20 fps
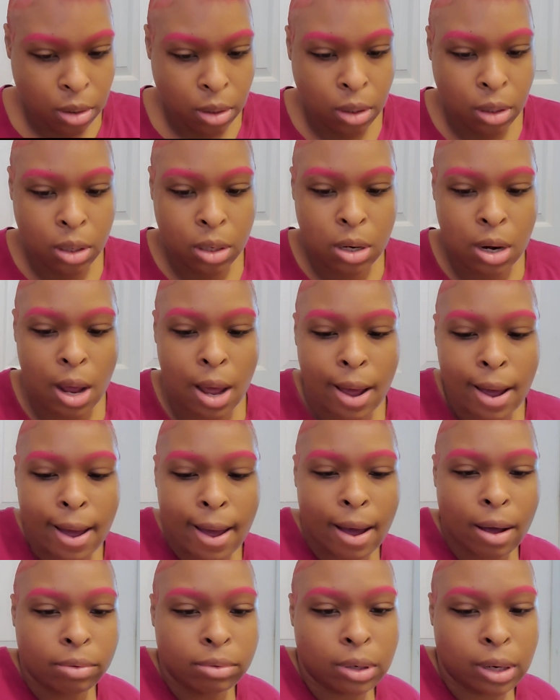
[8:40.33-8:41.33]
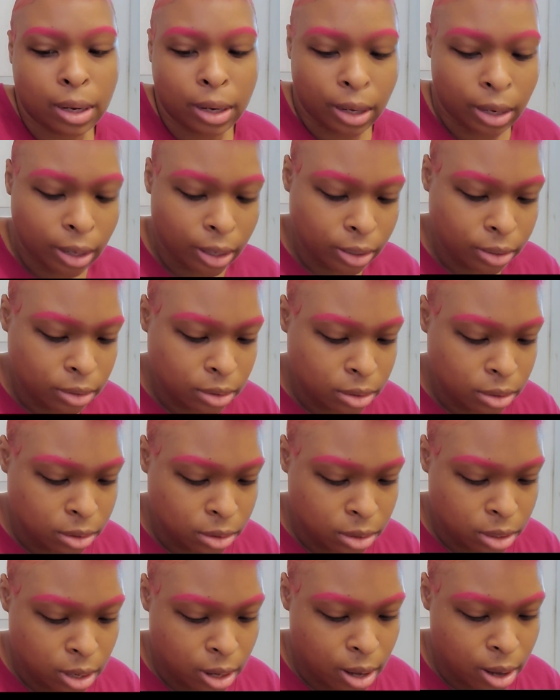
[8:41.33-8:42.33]
And I outline
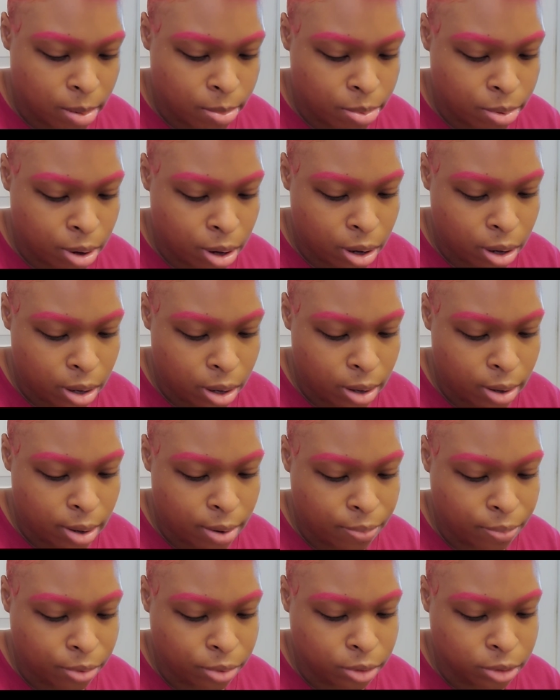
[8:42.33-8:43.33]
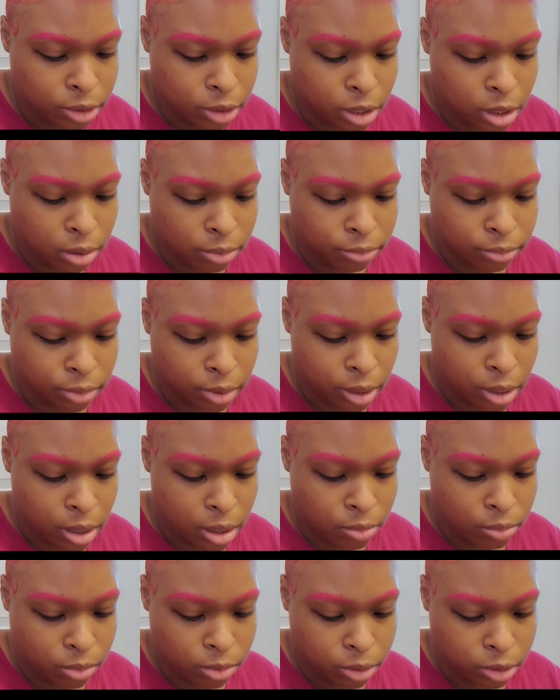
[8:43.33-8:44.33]
the eyebrow, how I want it to go,
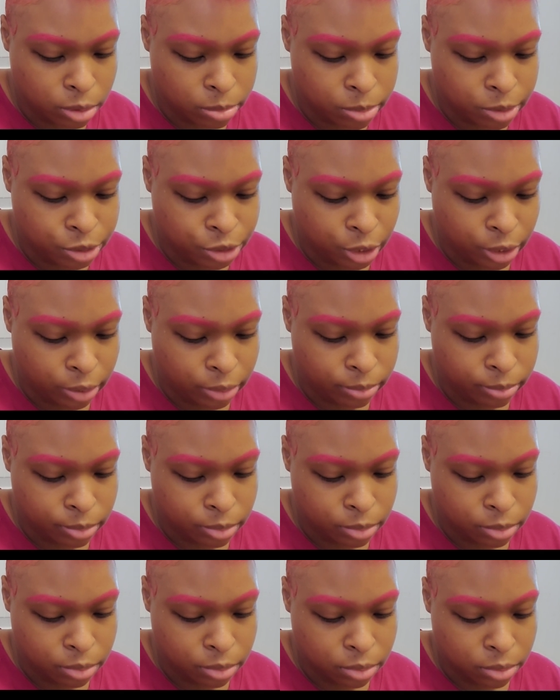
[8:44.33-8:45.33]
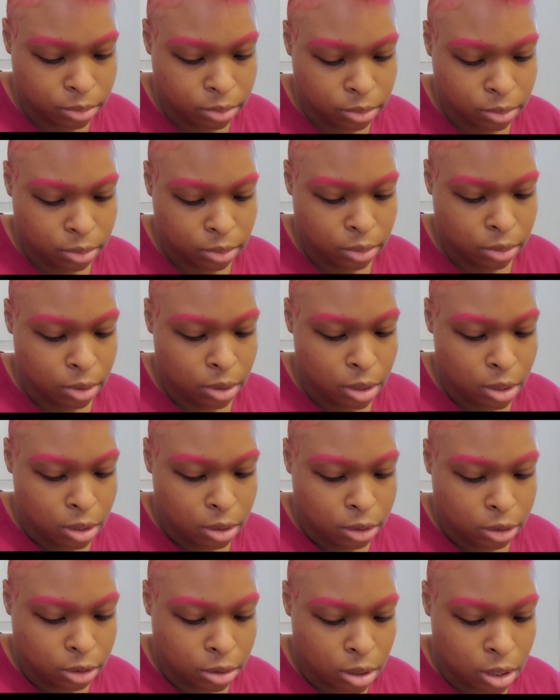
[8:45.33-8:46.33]
how I want it to be shaped.
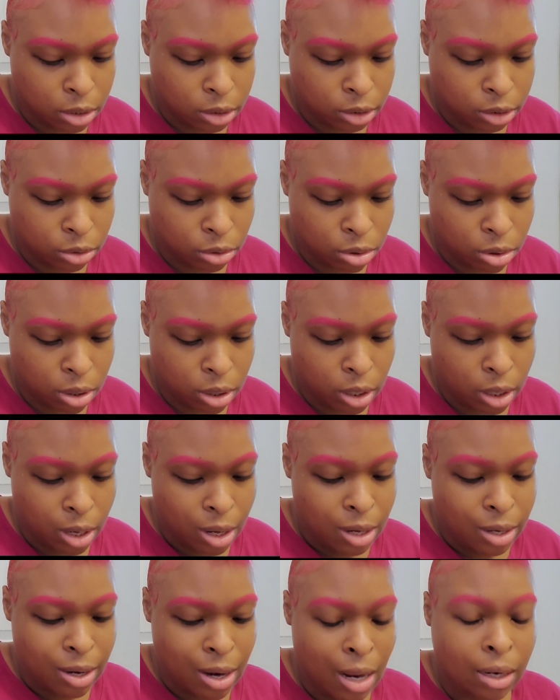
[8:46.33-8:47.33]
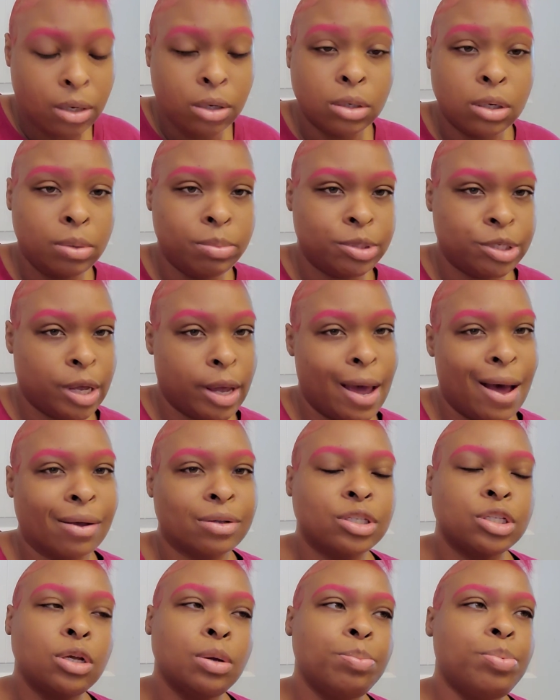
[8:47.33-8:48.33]
So I start, now look, let me tell y'all,
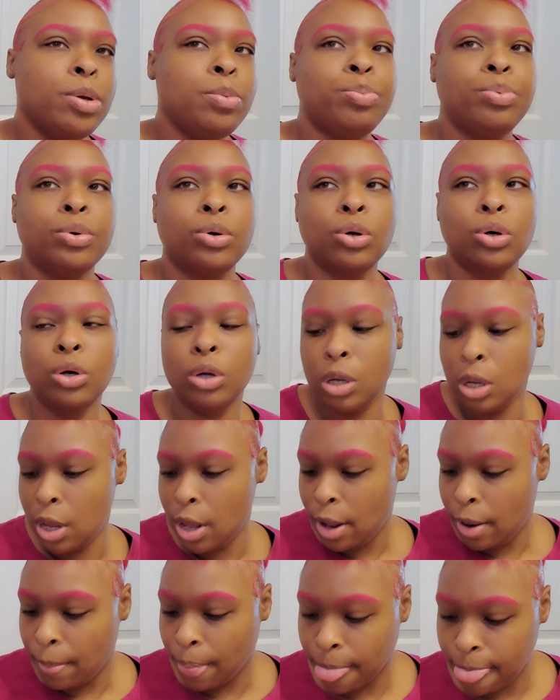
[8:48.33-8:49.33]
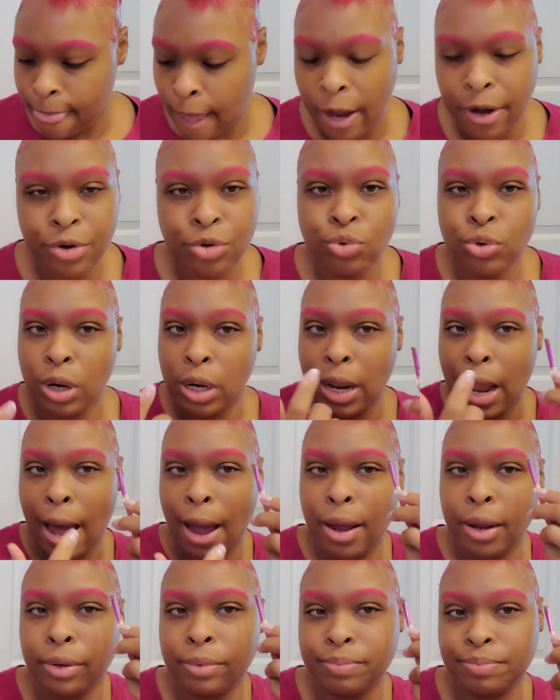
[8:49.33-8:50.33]
some people, they do the
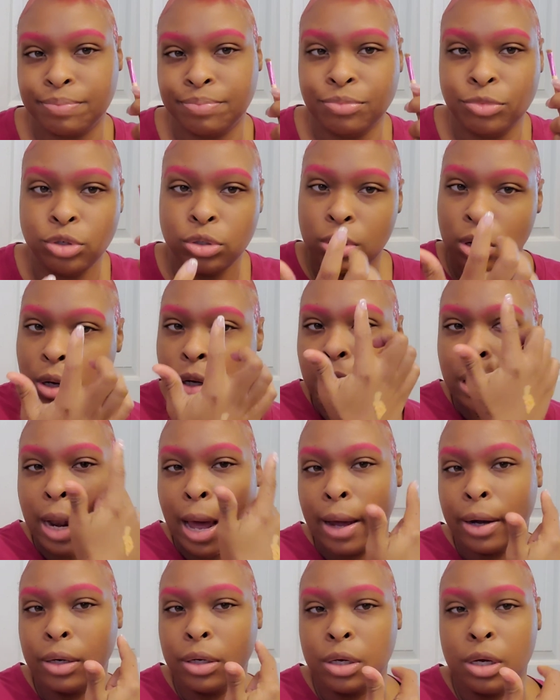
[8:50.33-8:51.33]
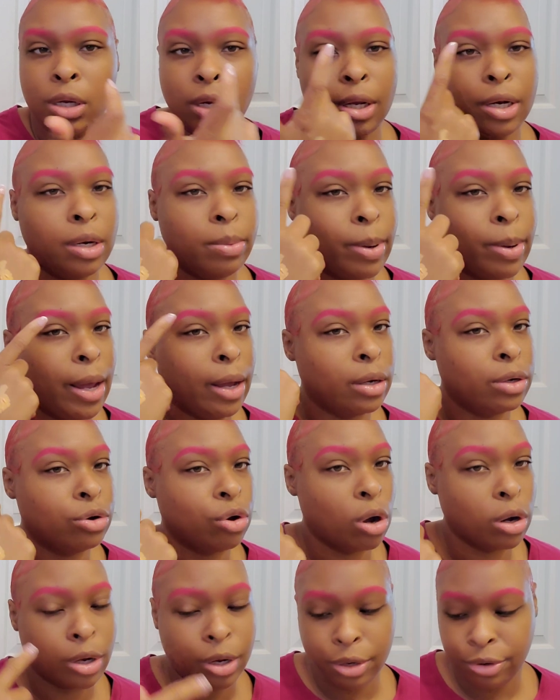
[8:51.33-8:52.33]
light, the lighter color in the back,
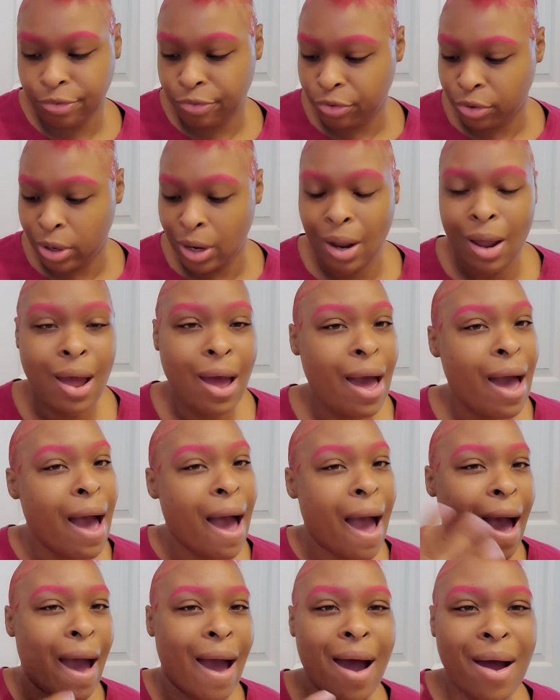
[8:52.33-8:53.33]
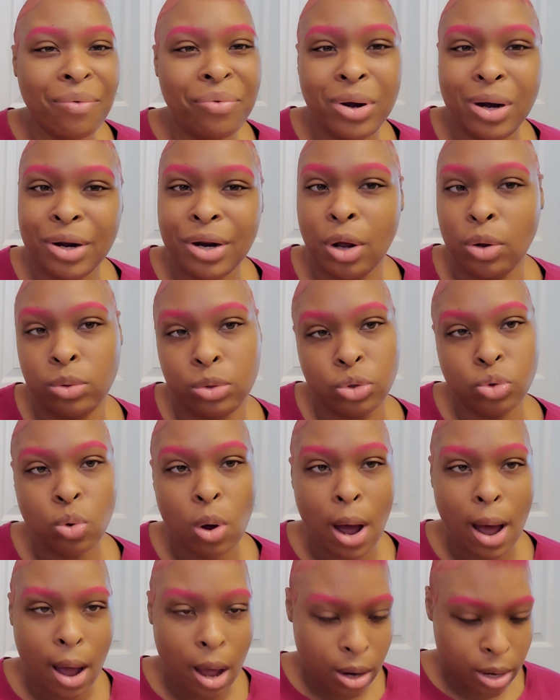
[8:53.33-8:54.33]
darker in the front. I really don't
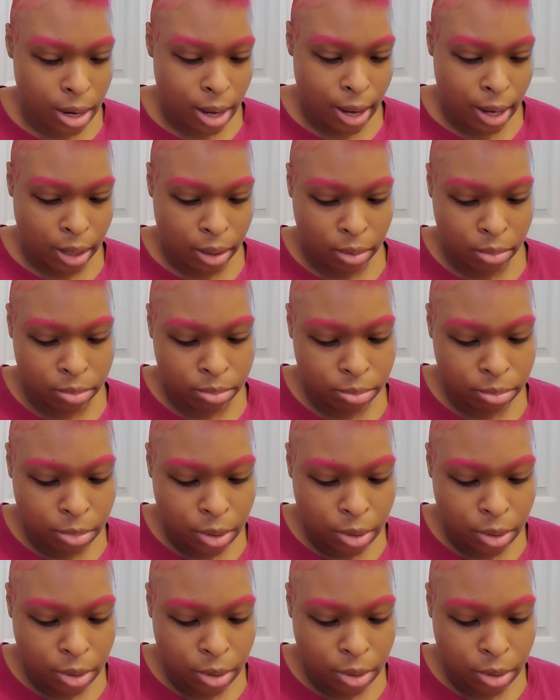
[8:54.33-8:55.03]
do all that.